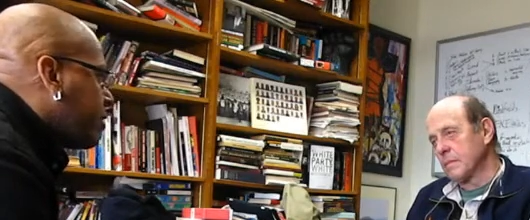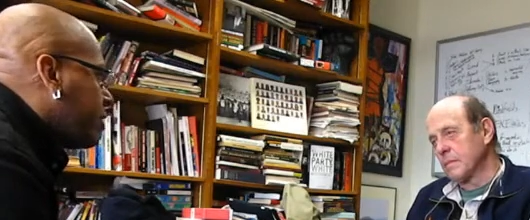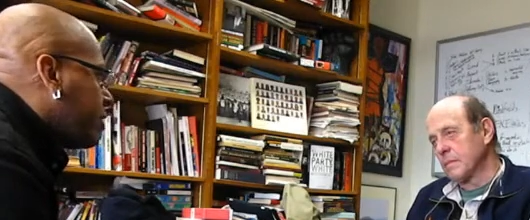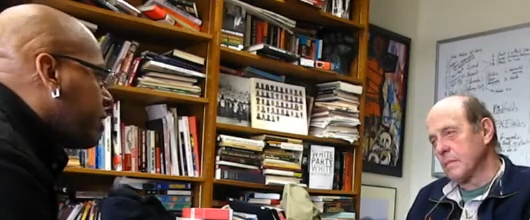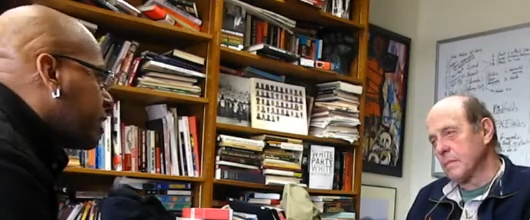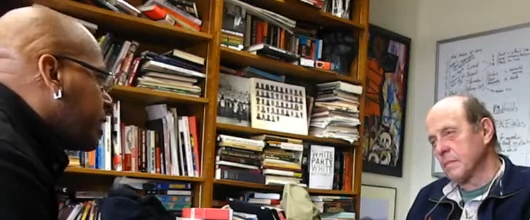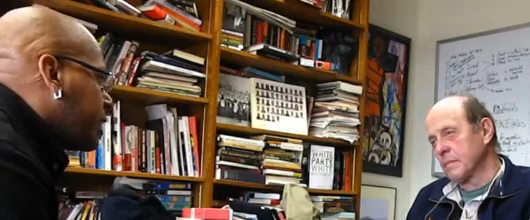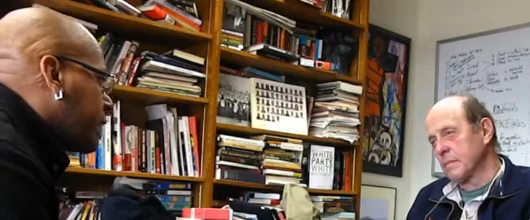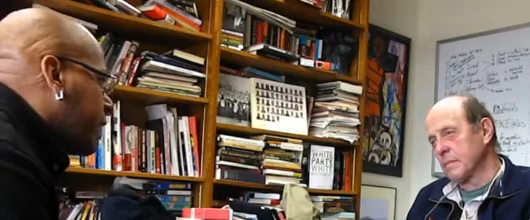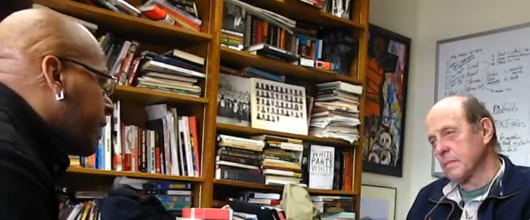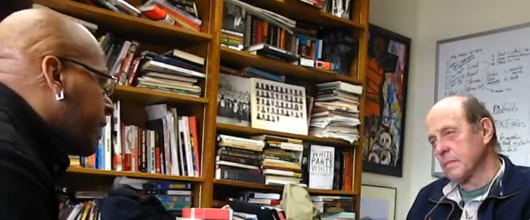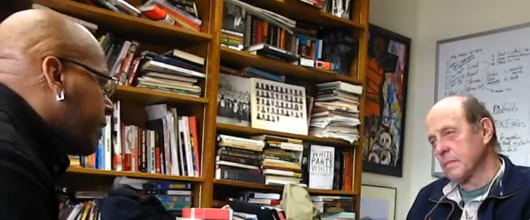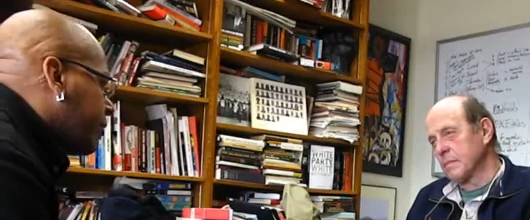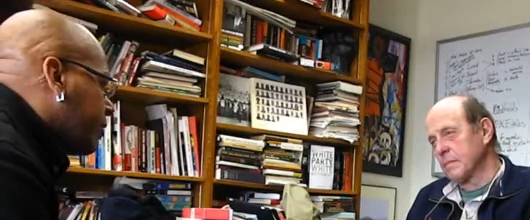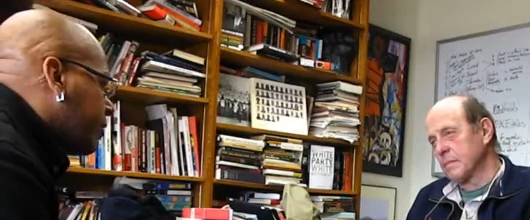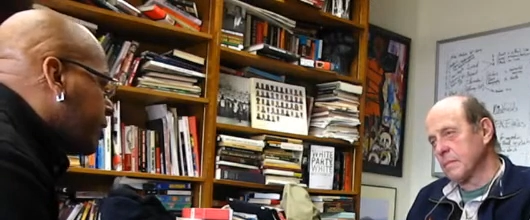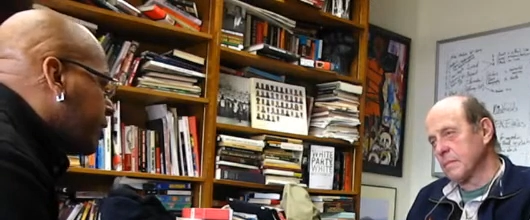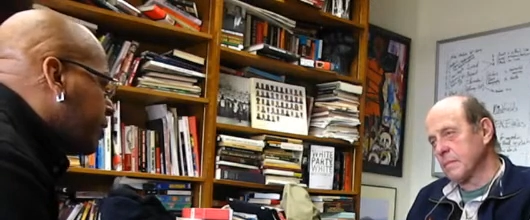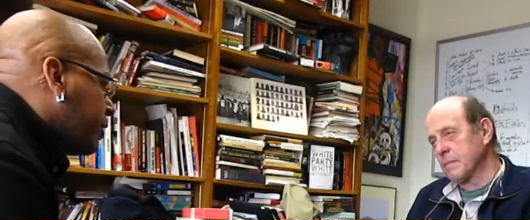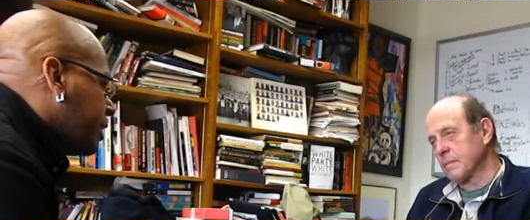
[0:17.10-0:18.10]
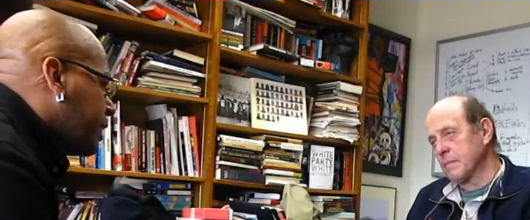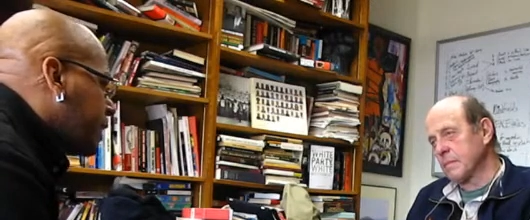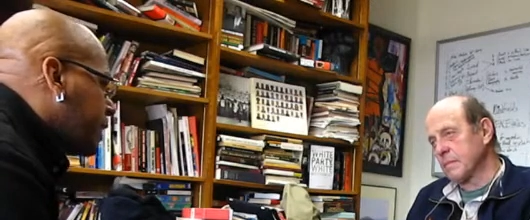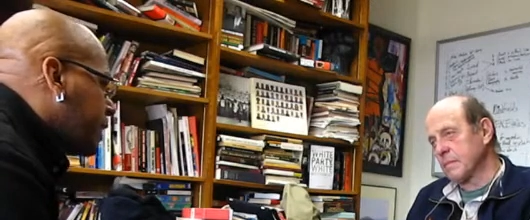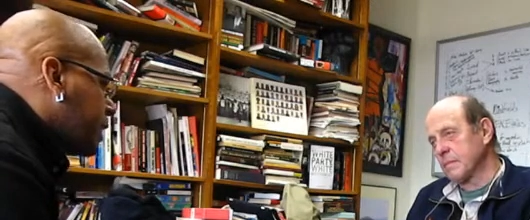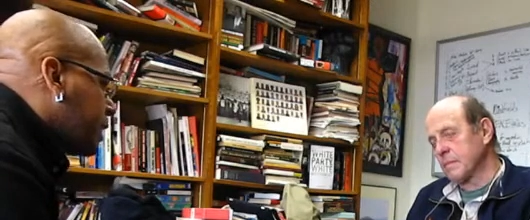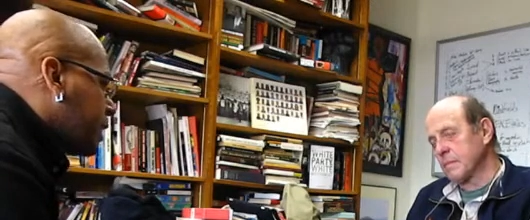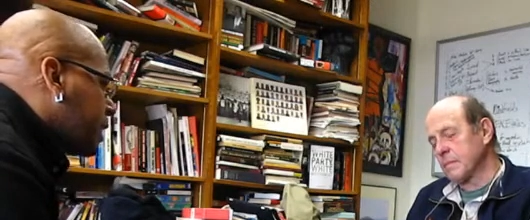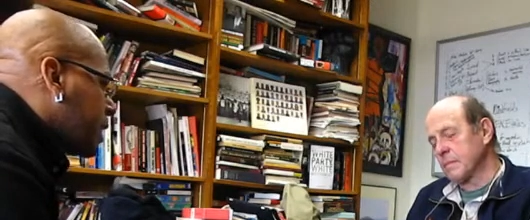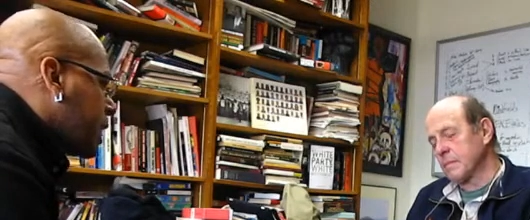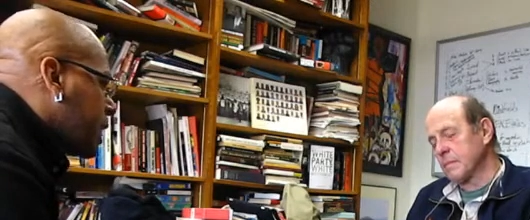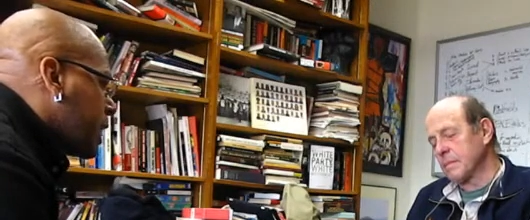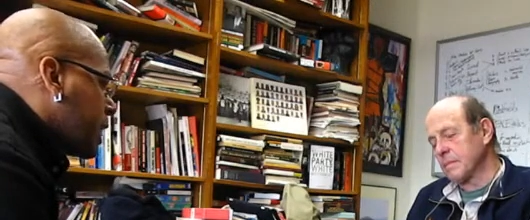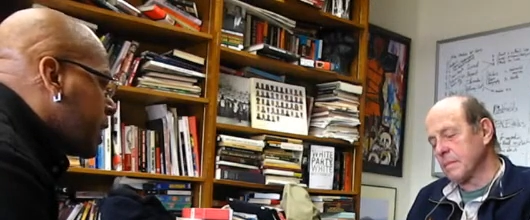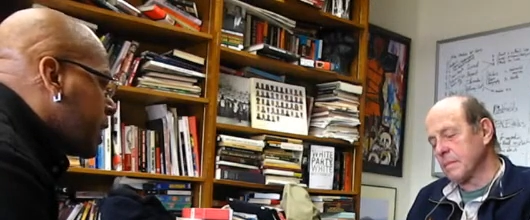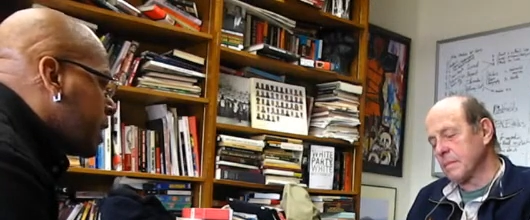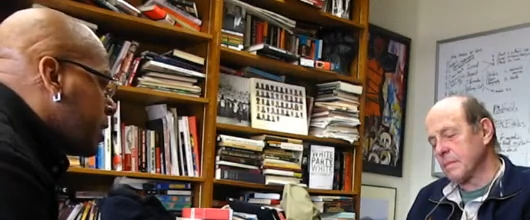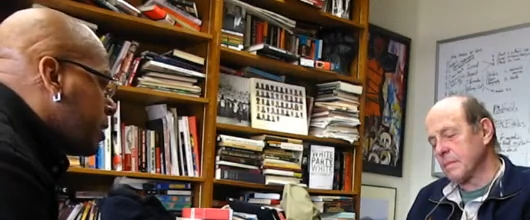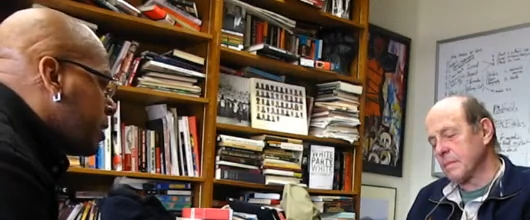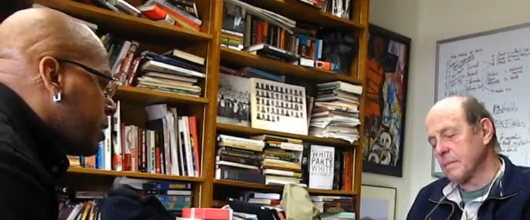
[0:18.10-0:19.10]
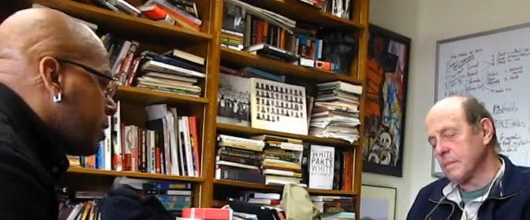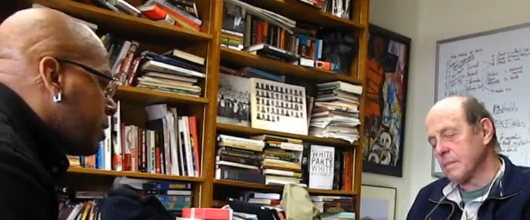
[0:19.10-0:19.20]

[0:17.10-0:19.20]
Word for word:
Speaker 1: of us that got involved in it, and